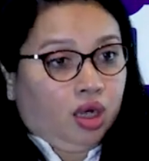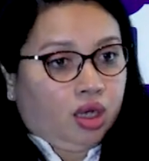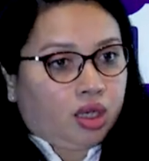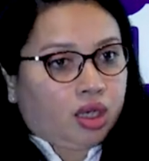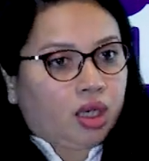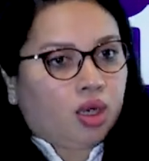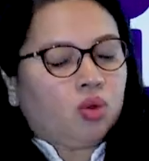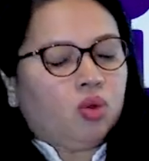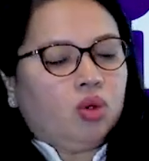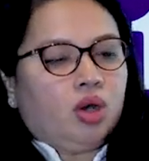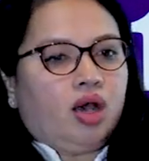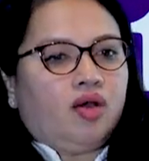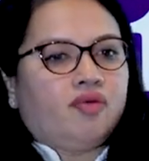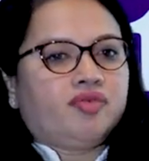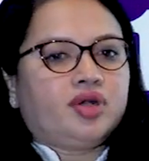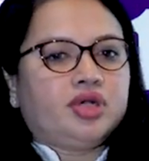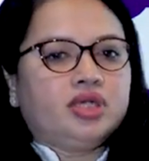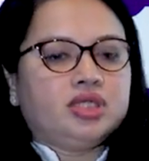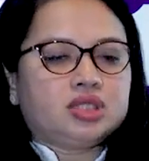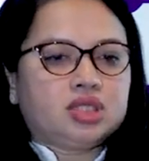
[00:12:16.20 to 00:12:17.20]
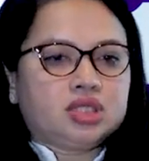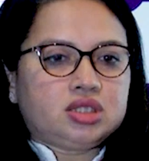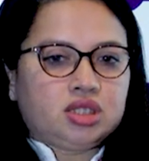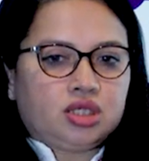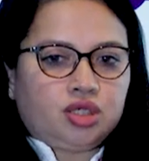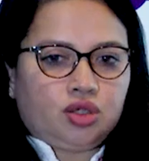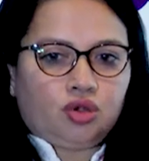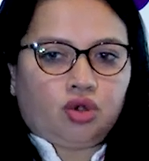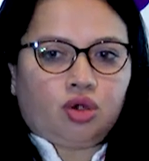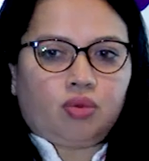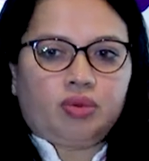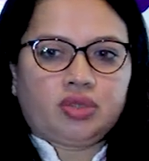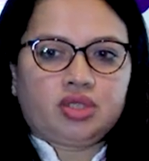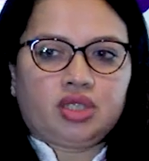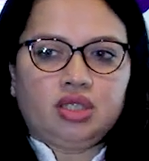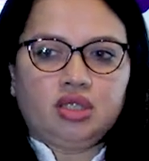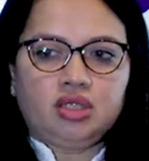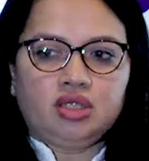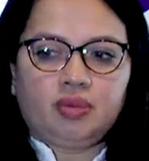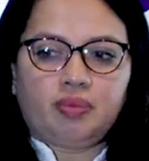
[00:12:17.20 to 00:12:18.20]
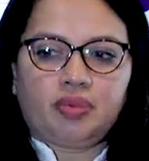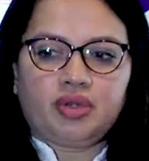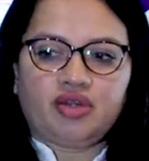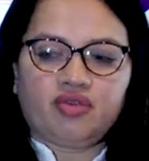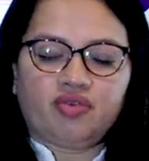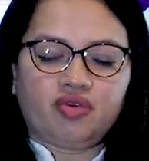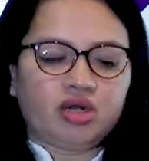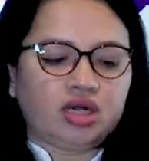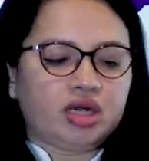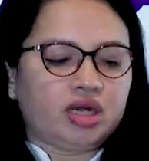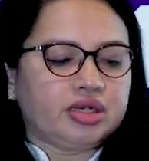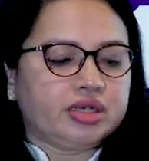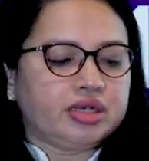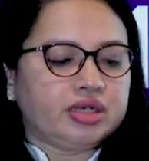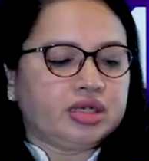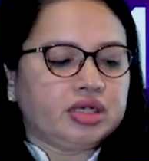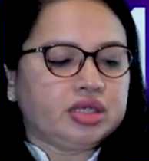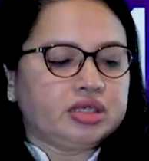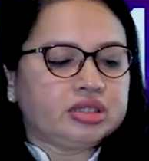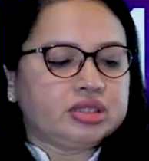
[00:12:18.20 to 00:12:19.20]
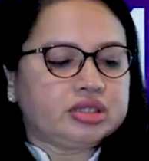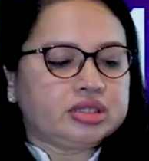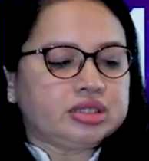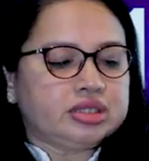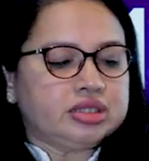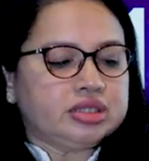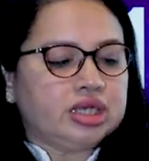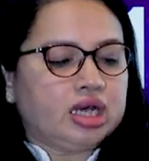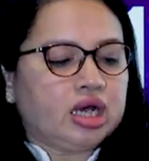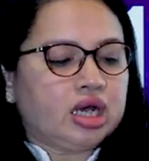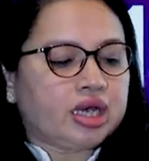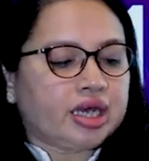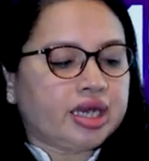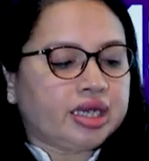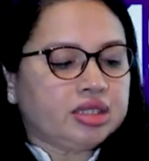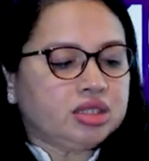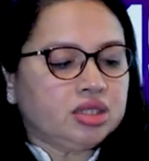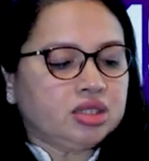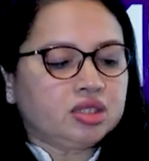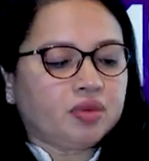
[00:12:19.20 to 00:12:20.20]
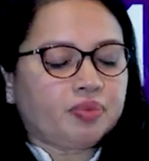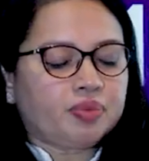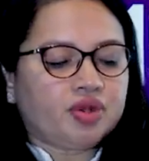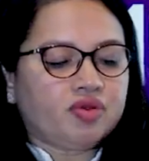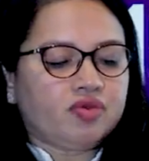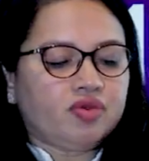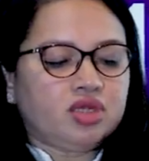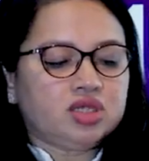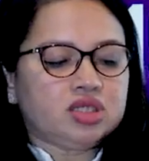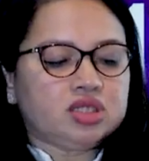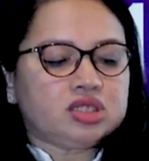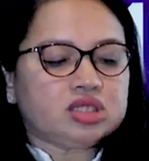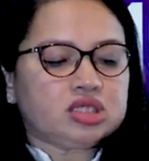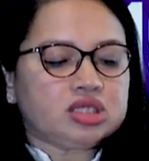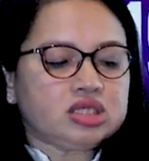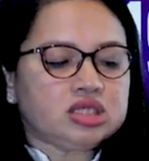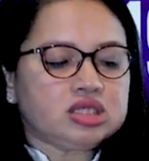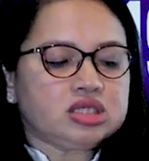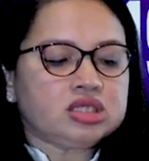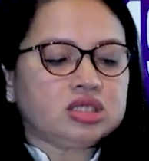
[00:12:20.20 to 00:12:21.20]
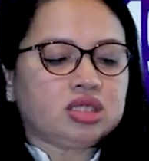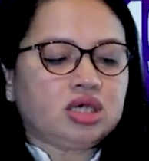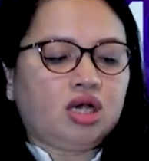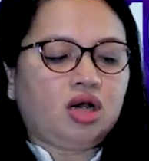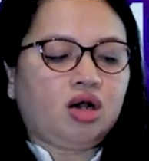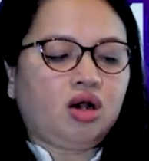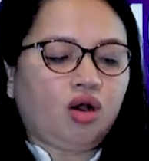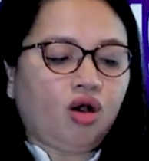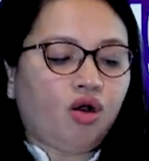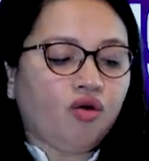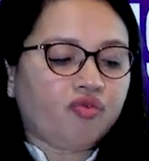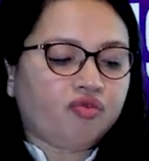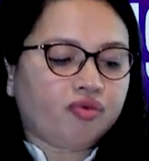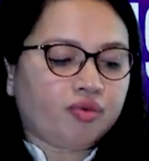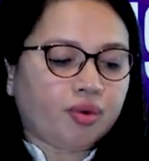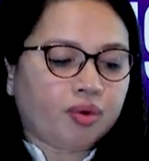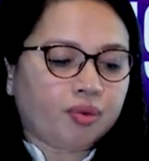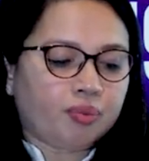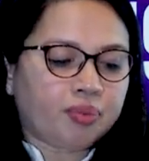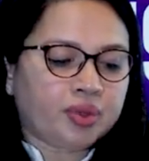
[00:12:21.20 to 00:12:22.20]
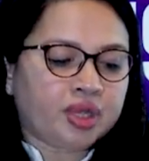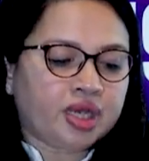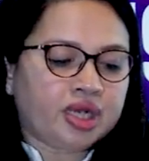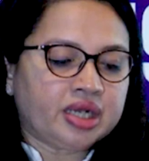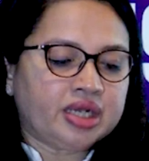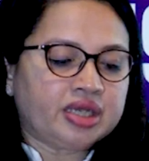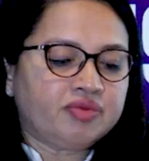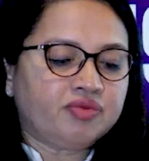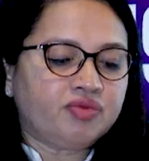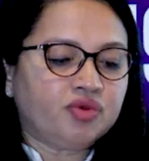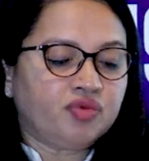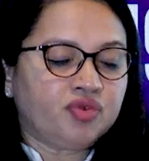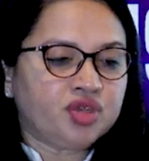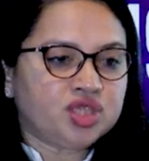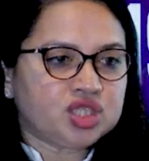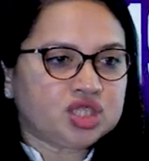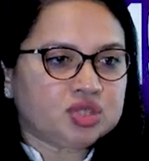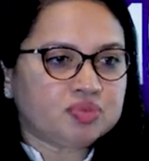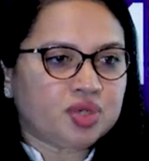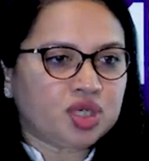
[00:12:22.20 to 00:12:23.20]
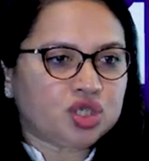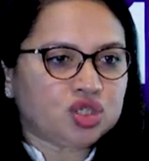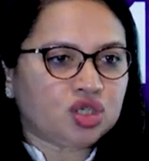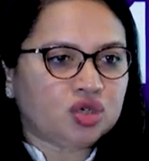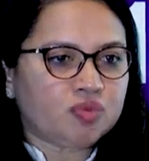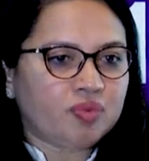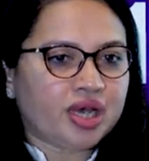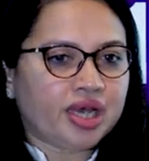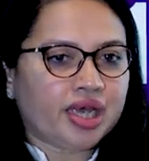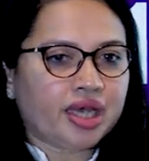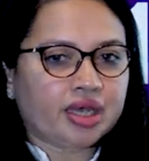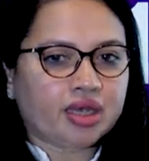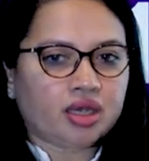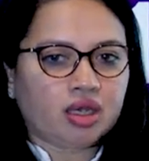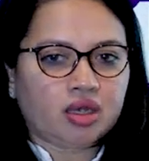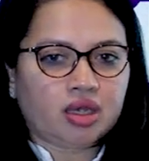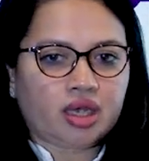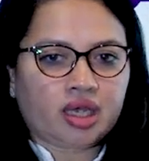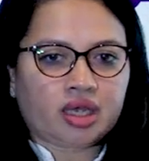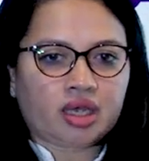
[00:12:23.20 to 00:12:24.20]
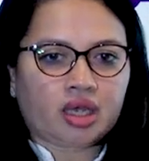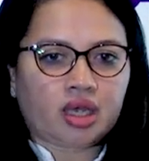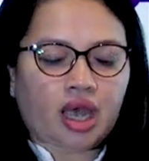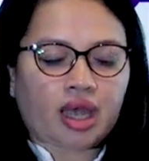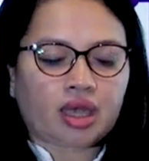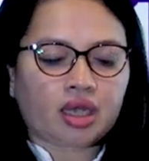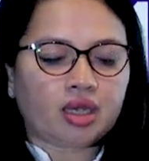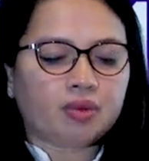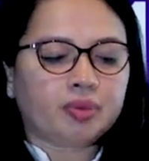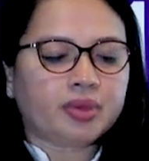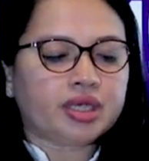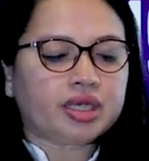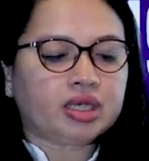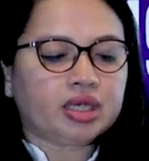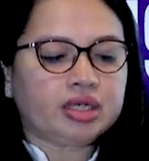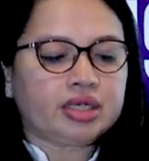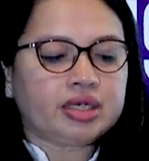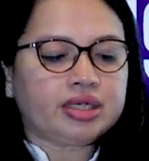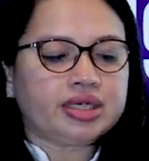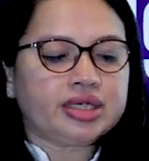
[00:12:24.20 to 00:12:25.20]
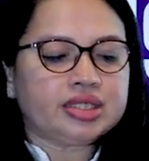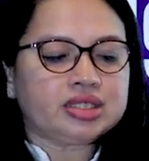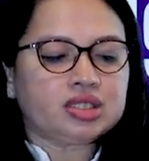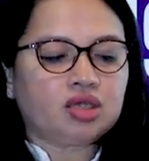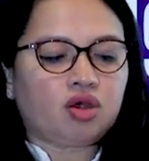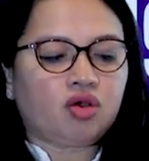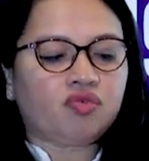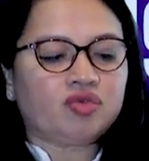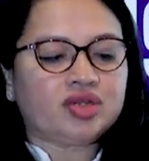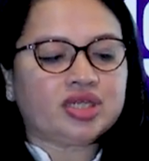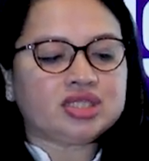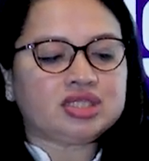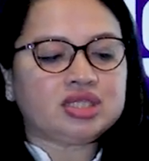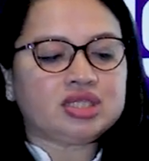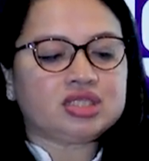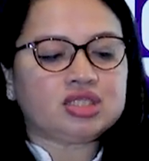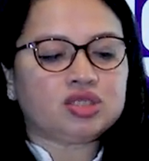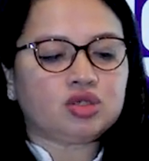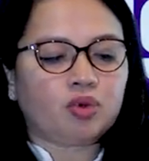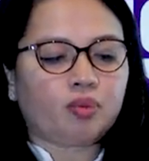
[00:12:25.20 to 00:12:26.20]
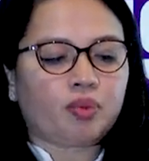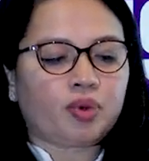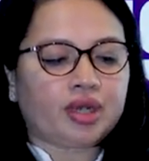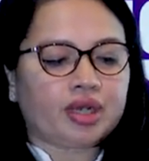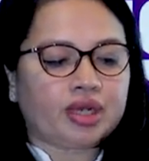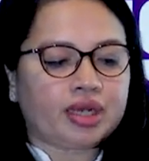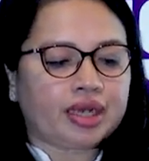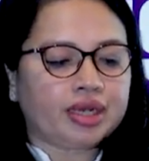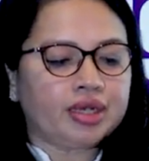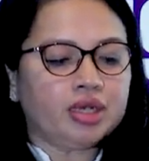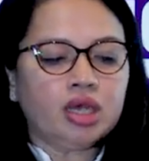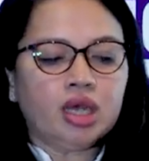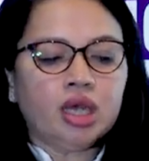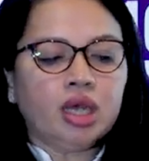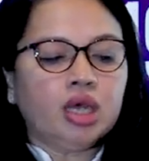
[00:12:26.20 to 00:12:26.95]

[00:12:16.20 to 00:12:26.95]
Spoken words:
Now, after discussing neuropathy, the peripheral arterial disease, again the prevalence is of PAD, which is measured by ankle brachial index of less than 0.9.